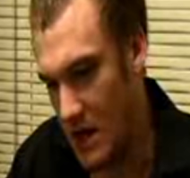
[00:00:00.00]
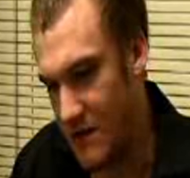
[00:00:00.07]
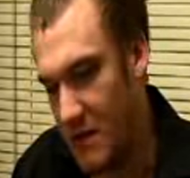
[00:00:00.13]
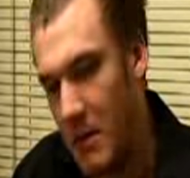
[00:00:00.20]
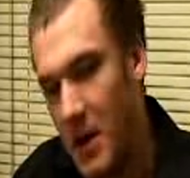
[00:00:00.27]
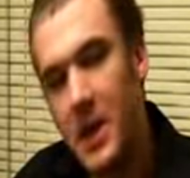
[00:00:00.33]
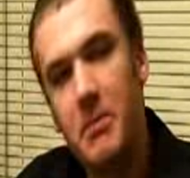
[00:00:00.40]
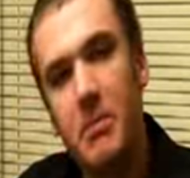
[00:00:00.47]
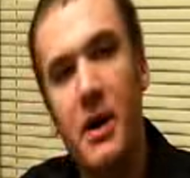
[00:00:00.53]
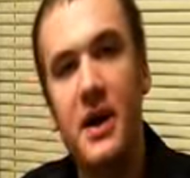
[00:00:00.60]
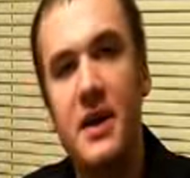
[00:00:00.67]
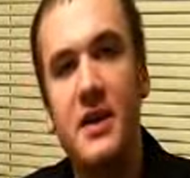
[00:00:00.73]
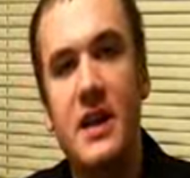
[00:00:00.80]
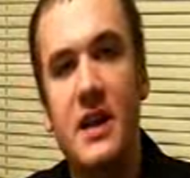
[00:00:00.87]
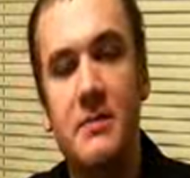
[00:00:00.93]
if I'm on the
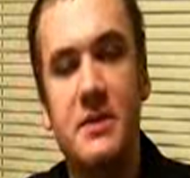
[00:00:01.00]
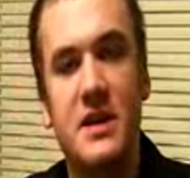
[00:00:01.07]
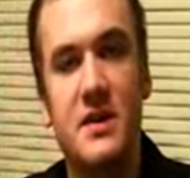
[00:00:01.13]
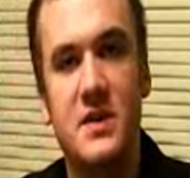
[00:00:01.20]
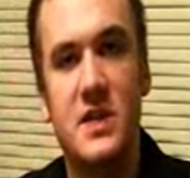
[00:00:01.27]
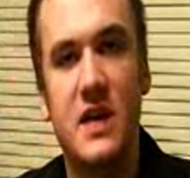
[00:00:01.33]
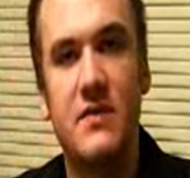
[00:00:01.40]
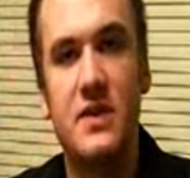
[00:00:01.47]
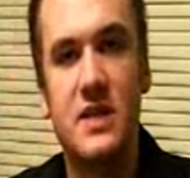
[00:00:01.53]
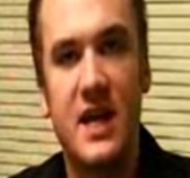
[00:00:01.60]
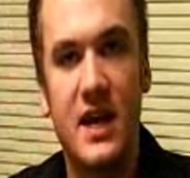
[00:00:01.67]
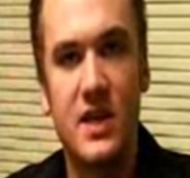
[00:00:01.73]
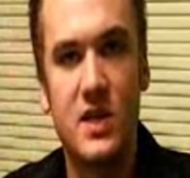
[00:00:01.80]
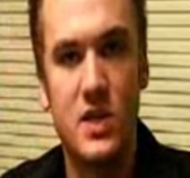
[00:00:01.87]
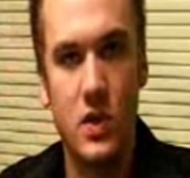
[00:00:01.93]
button and I'm dealt
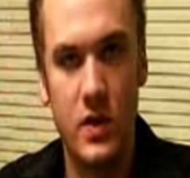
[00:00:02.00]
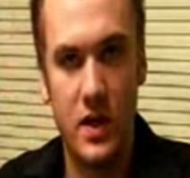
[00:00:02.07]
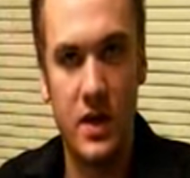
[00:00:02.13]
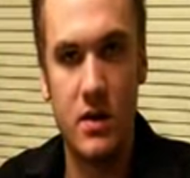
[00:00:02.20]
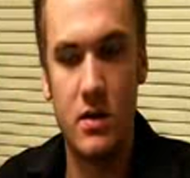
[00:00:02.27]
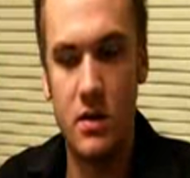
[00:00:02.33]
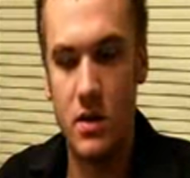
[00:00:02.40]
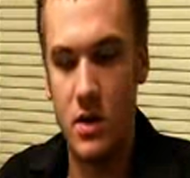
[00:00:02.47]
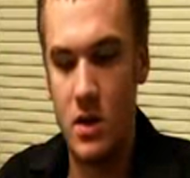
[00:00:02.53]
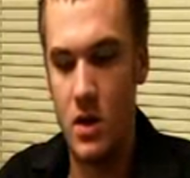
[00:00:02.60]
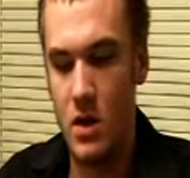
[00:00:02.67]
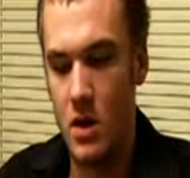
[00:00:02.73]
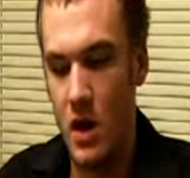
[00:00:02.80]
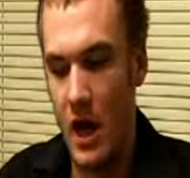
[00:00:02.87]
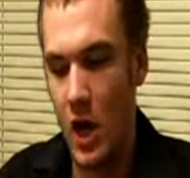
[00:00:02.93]
7-10 suited,
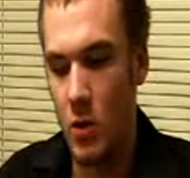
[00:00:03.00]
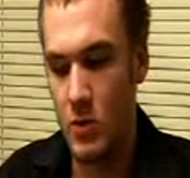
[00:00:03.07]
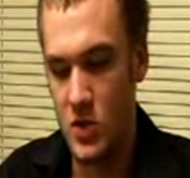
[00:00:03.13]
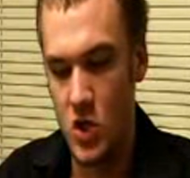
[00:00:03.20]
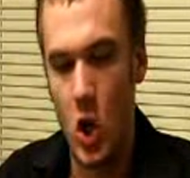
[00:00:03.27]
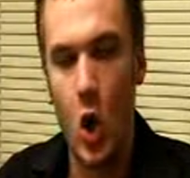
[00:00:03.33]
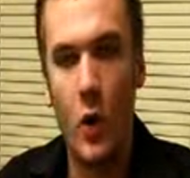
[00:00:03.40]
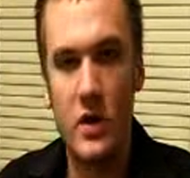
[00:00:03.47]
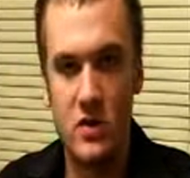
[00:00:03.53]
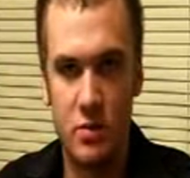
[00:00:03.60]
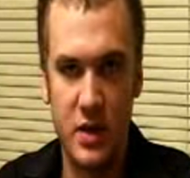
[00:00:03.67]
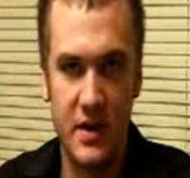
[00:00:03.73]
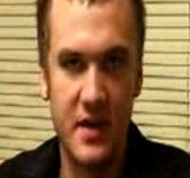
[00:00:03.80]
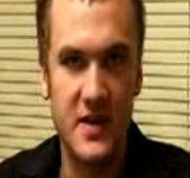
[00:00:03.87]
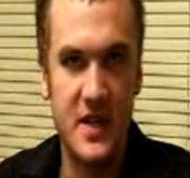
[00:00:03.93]
I almost always will
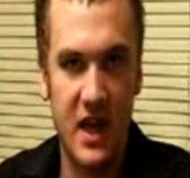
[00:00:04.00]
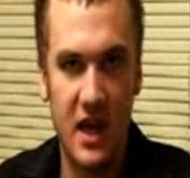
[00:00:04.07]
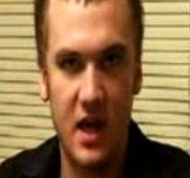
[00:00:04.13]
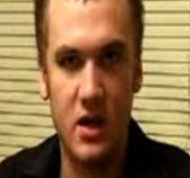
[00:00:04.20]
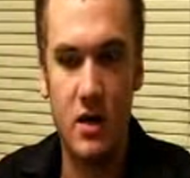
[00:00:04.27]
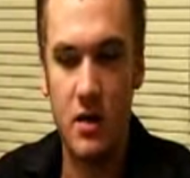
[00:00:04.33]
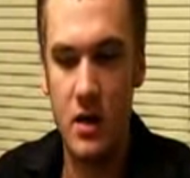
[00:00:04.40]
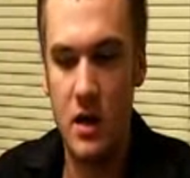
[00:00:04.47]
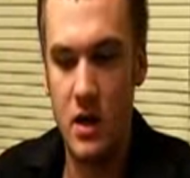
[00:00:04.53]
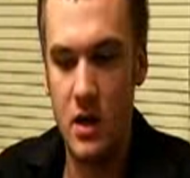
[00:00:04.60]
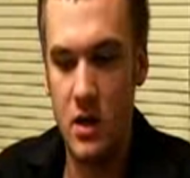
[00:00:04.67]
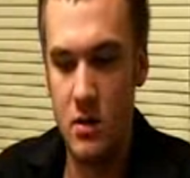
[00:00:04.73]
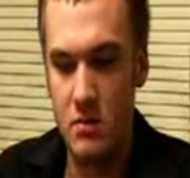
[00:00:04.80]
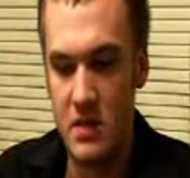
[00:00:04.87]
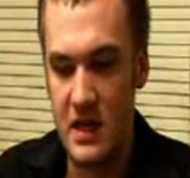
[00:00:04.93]
play this hand
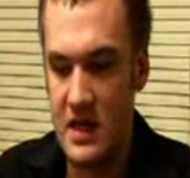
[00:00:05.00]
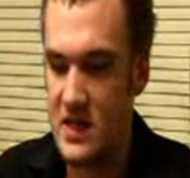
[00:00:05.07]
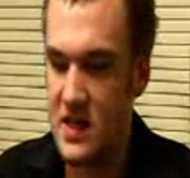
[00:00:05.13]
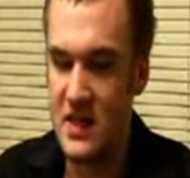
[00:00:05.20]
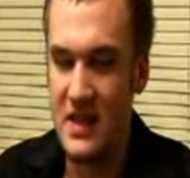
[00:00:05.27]
because